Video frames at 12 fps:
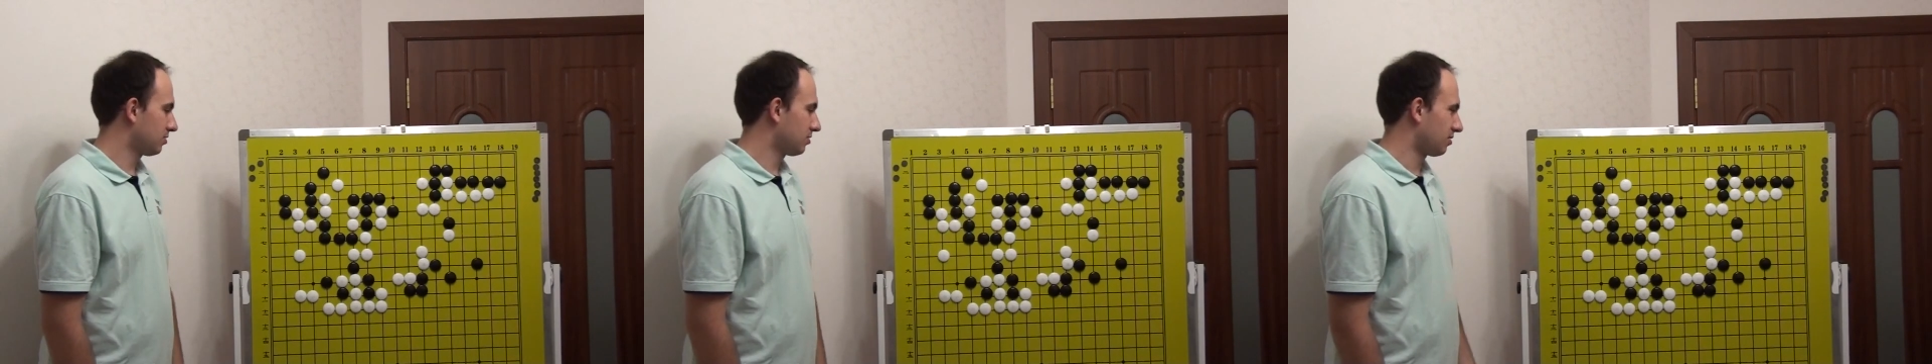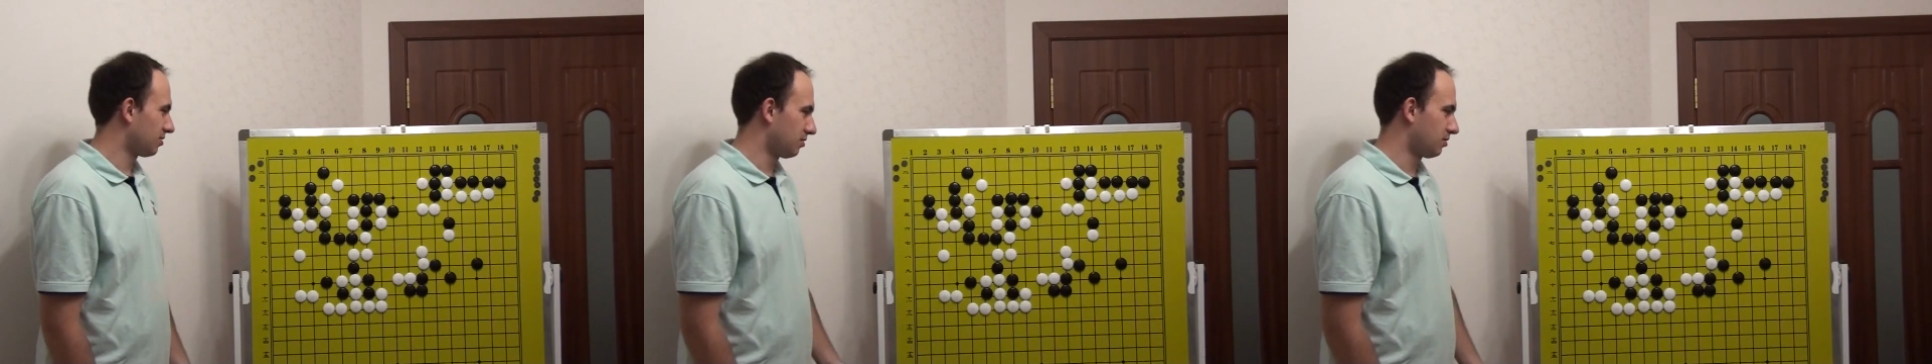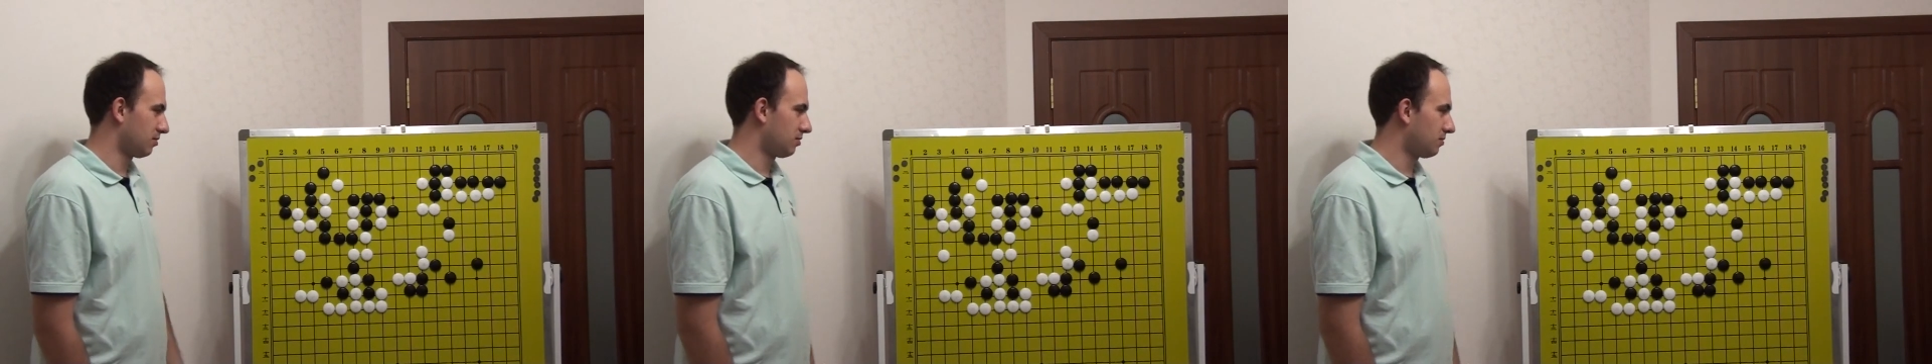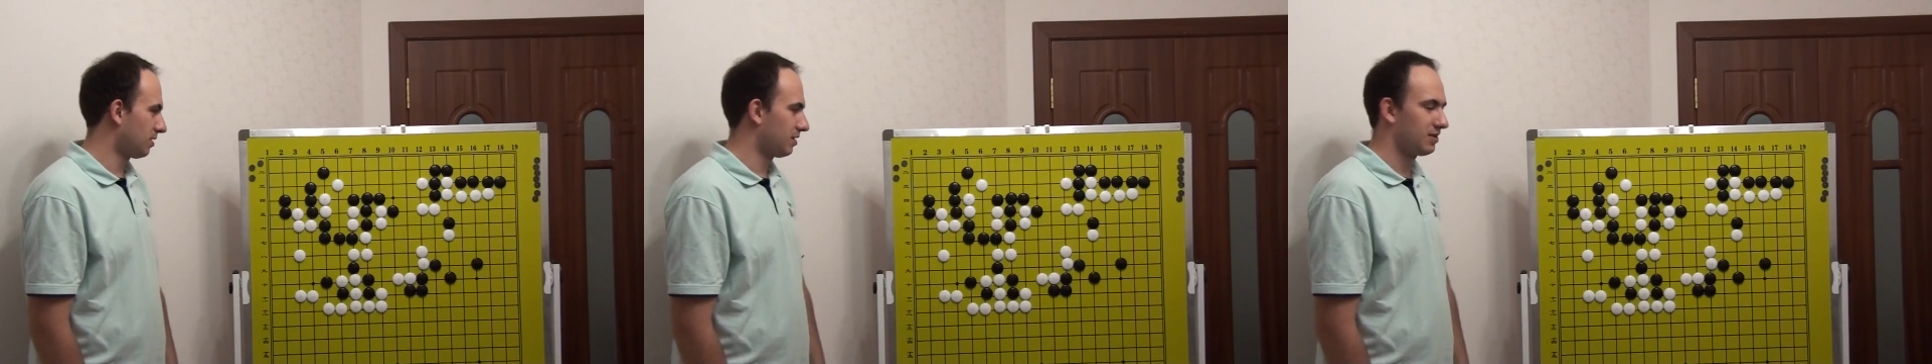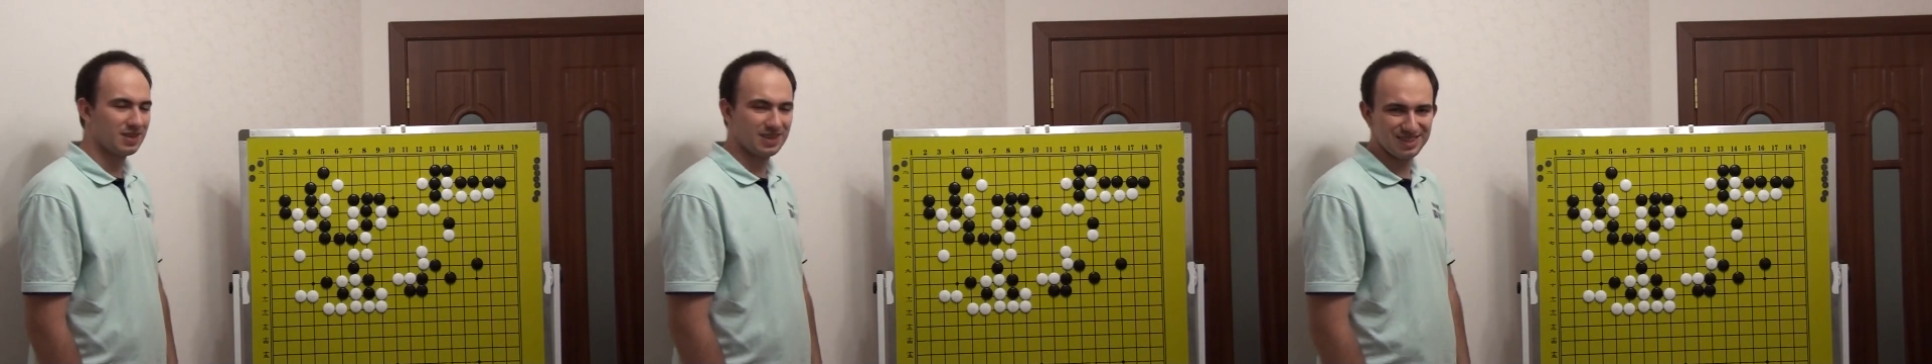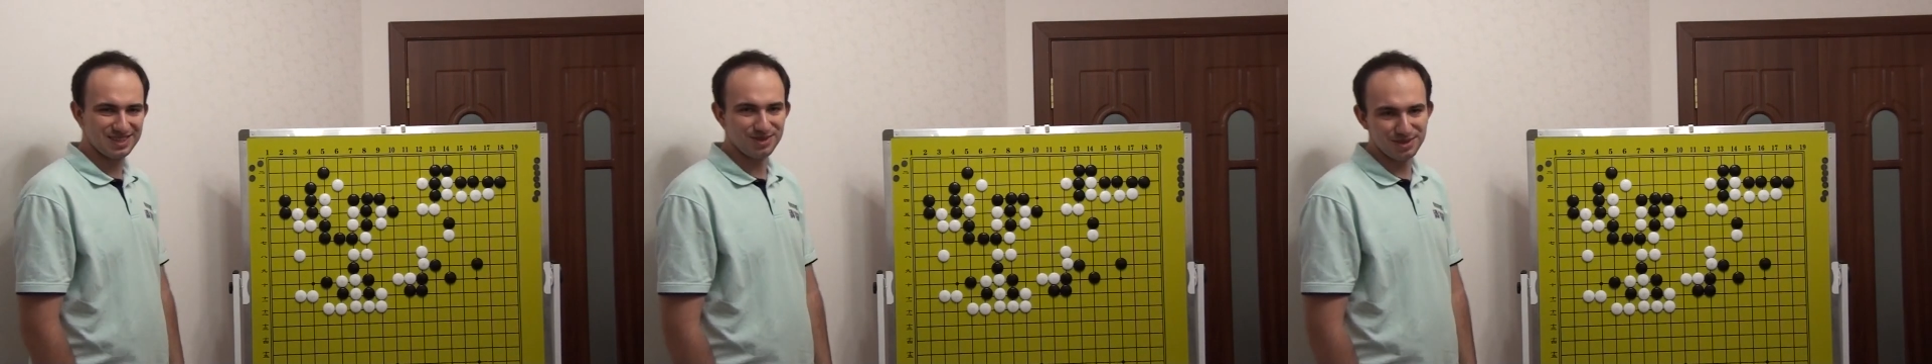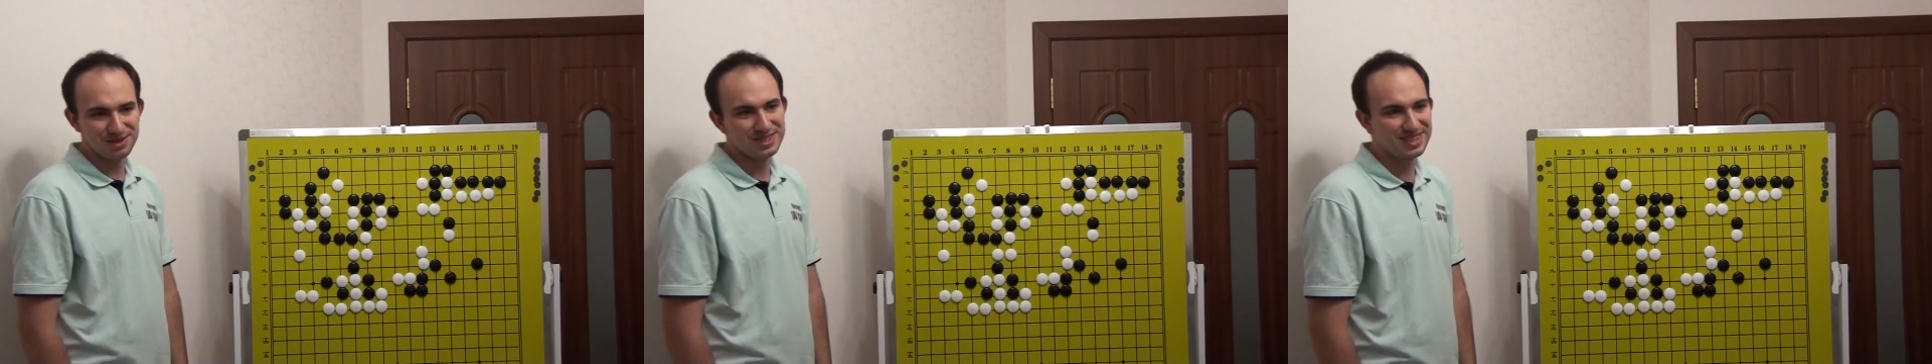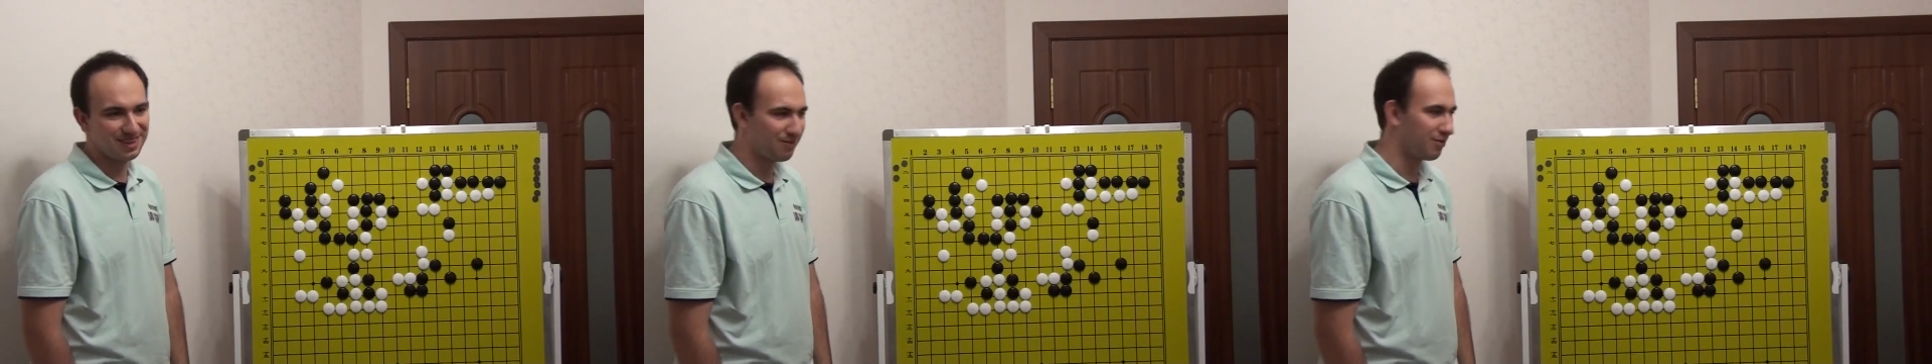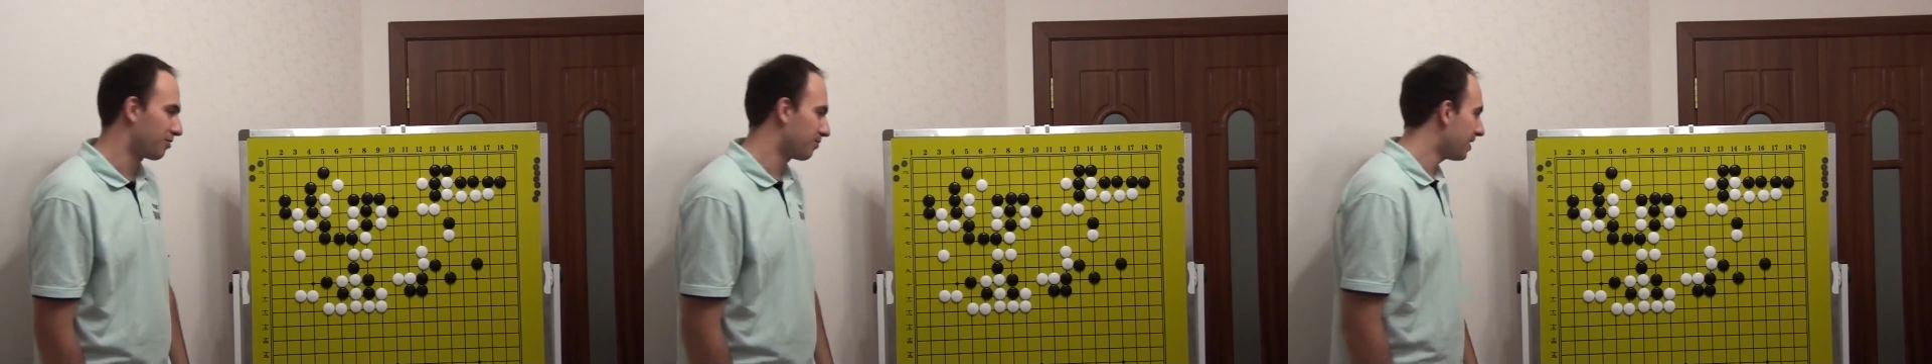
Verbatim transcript: So I think it's good result for